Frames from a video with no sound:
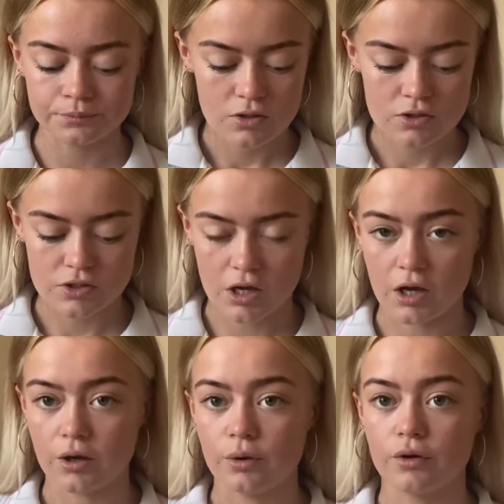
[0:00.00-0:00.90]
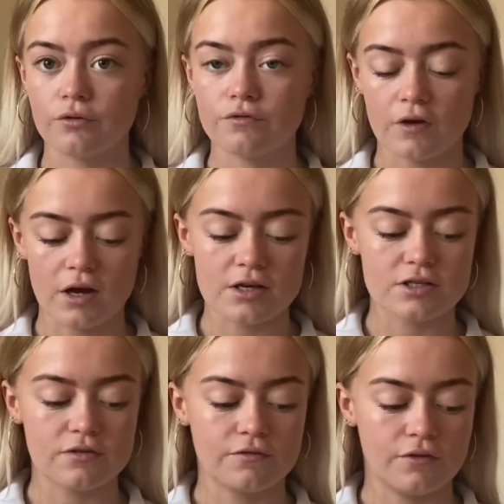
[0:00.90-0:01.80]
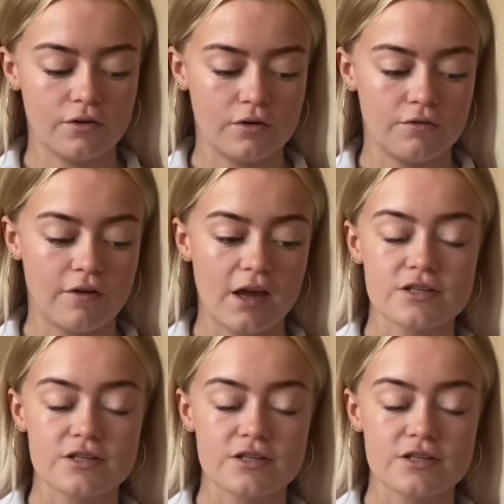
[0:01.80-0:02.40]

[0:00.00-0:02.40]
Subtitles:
So first for face,